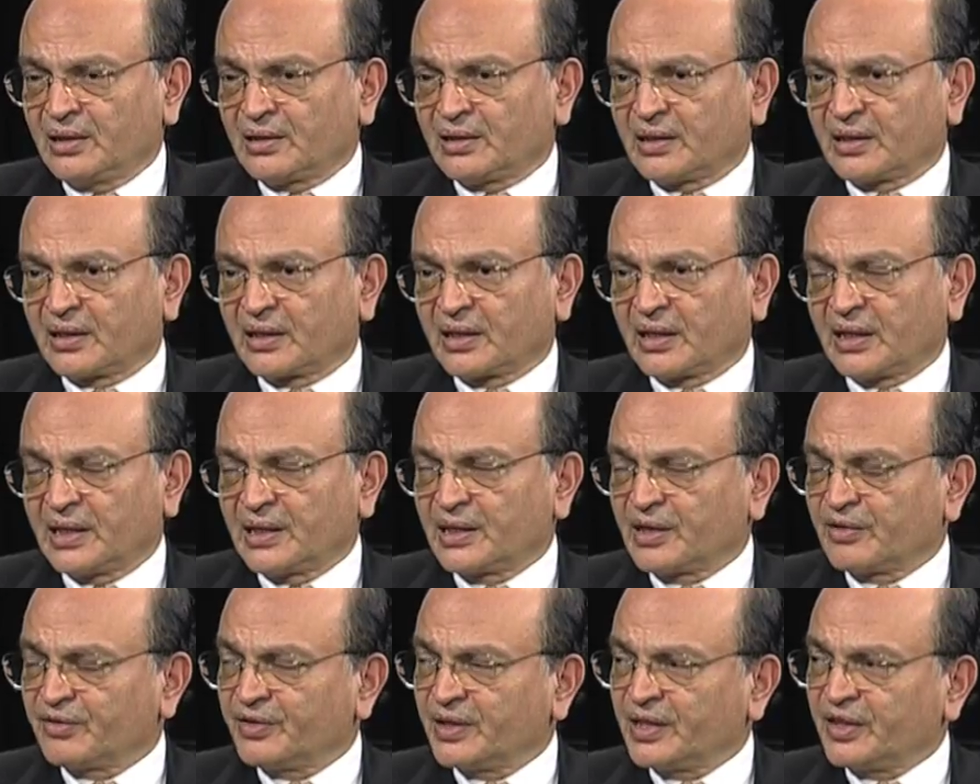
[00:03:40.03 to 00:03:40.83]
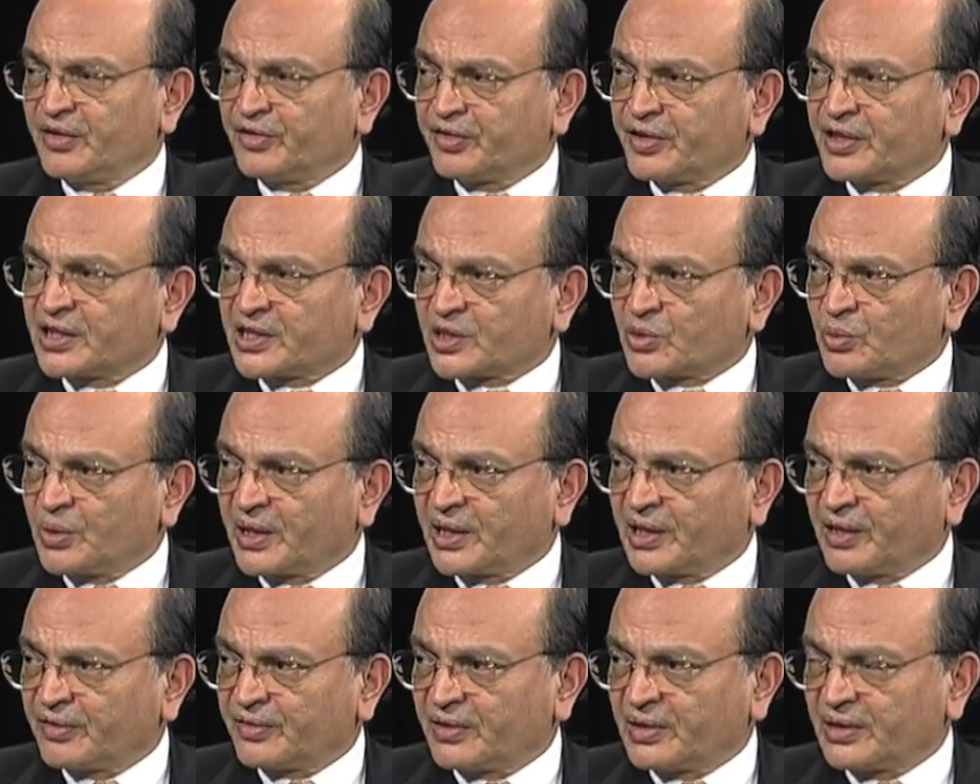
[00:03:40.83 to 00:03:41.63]
uh, in the very first
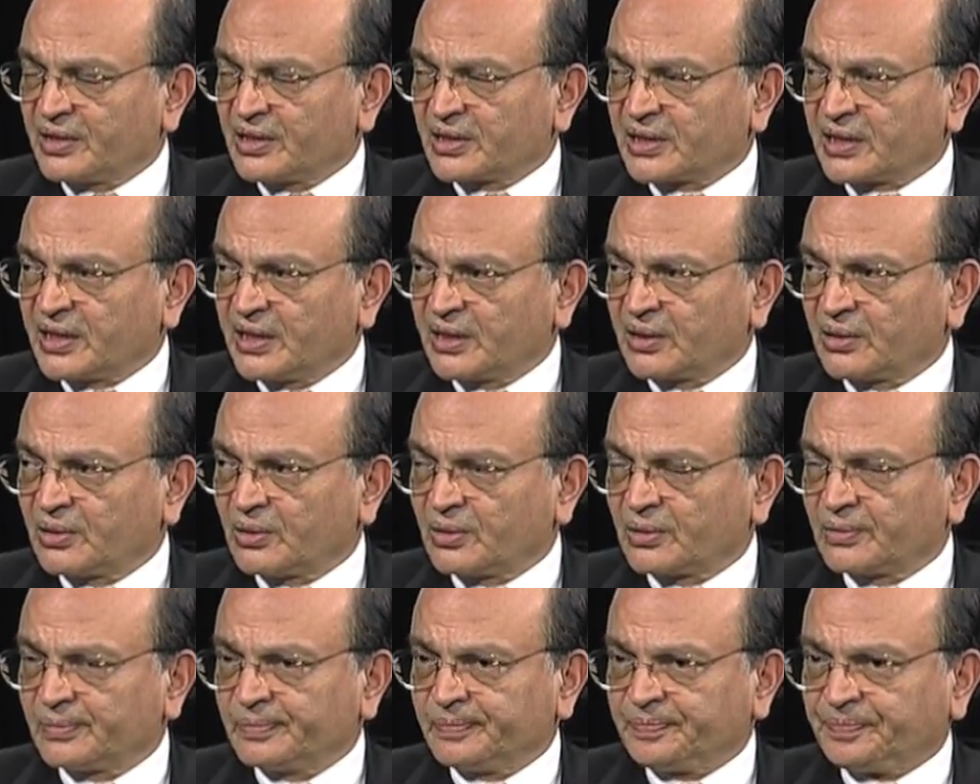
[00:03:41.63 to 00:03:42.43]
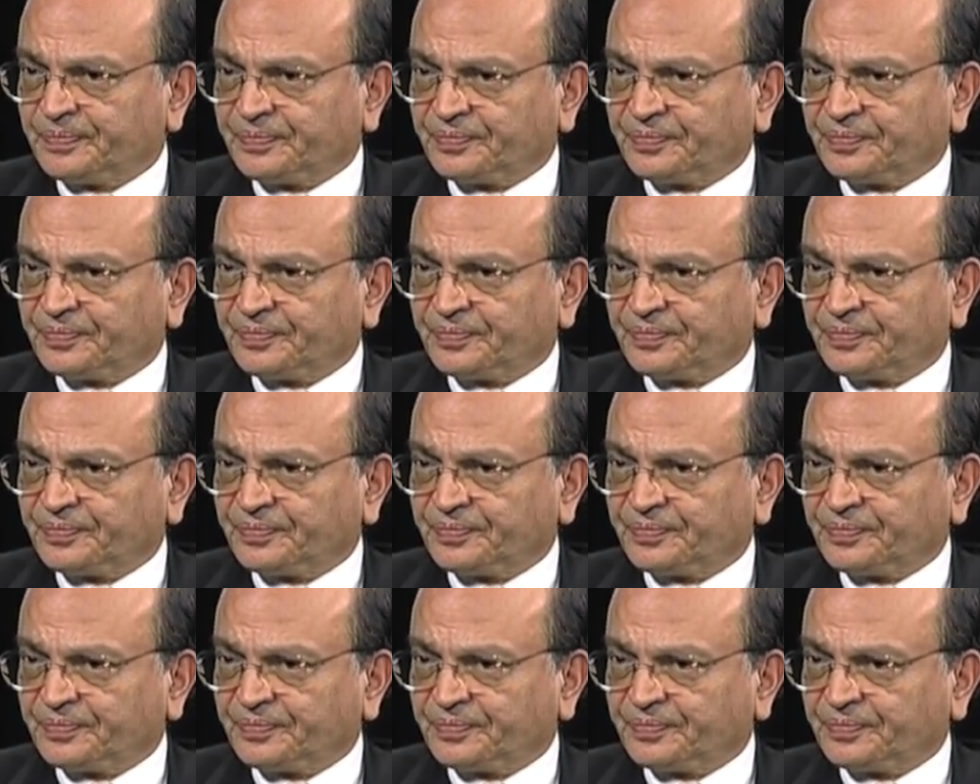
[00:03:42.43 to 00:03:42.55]
week after the cyclone